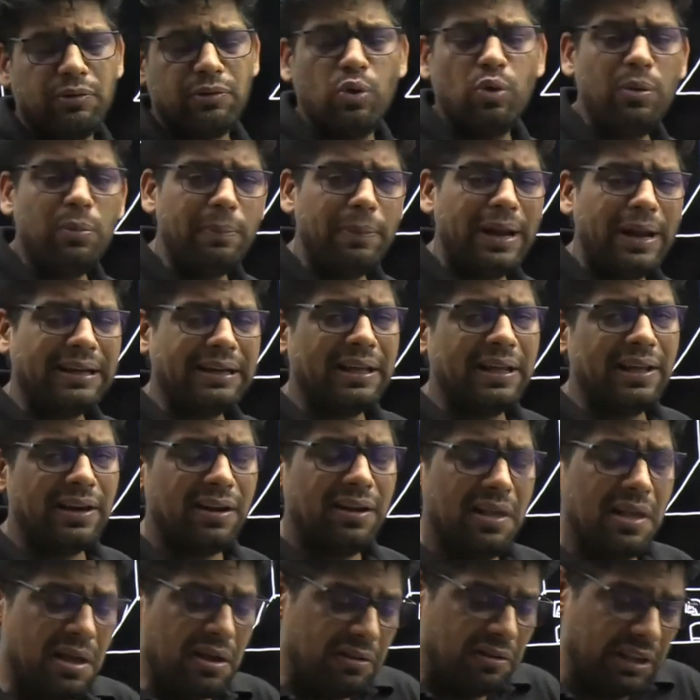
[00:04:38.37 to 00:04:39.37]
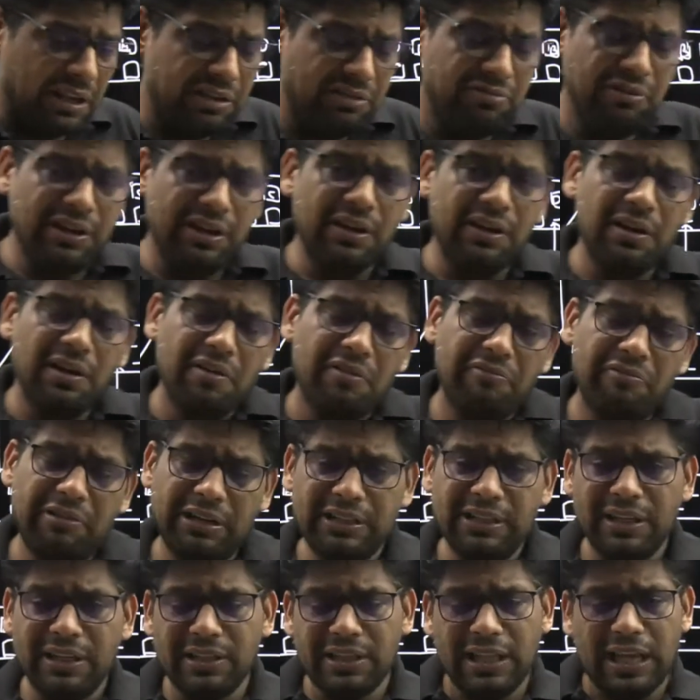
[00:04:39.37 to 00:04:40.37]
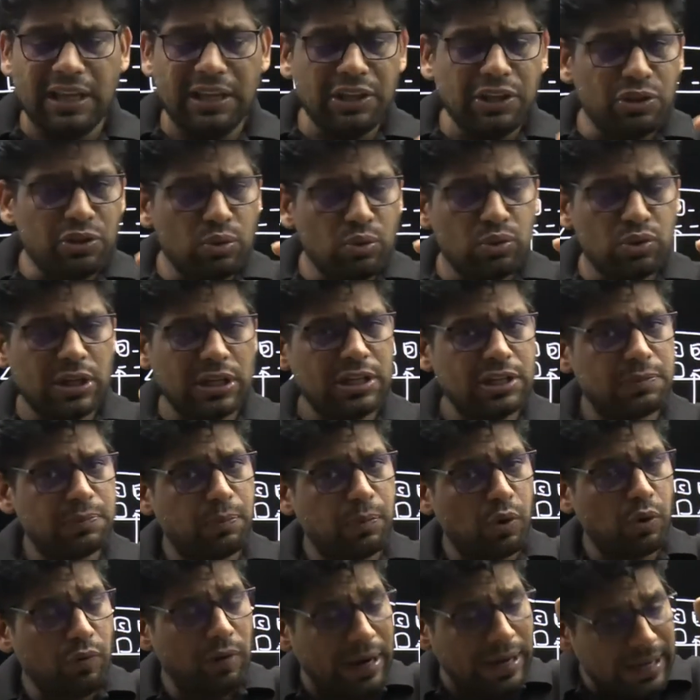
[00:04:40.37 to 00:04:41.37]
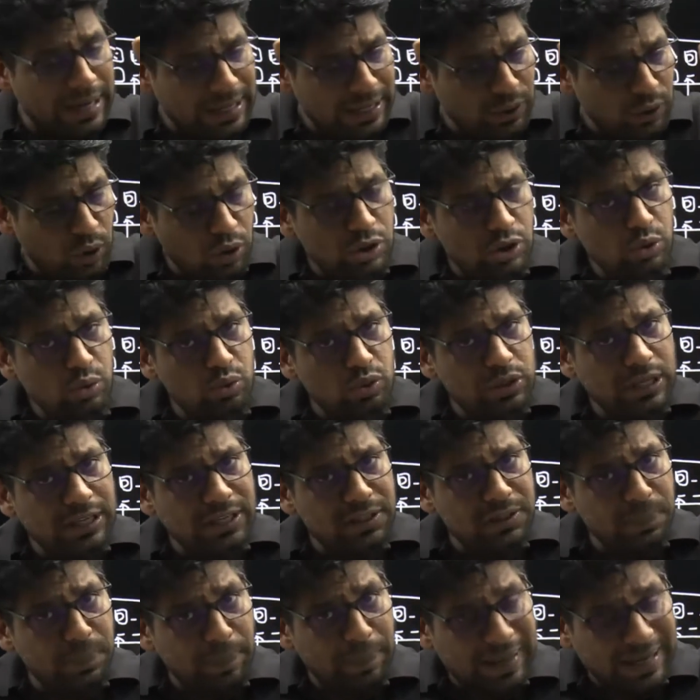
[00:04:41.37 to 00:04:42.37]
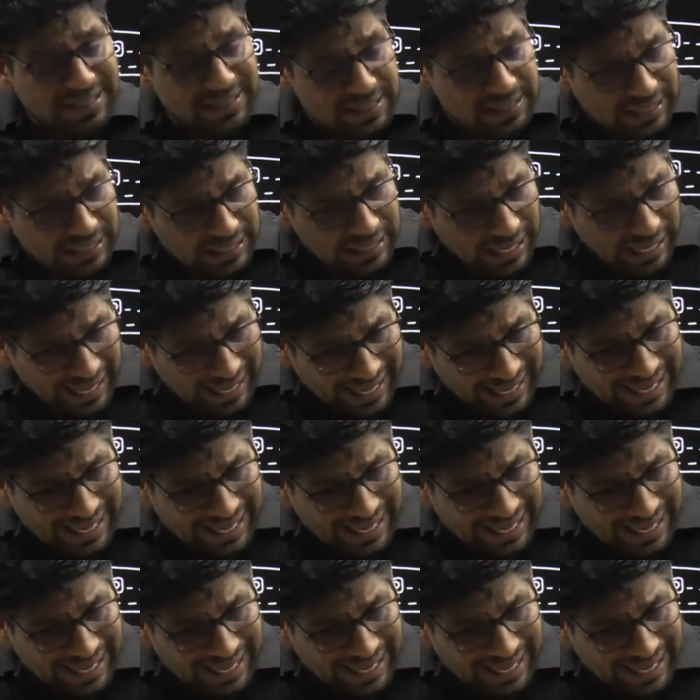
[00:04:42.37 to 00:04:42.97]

no matter even whether the user is providing or user is pressing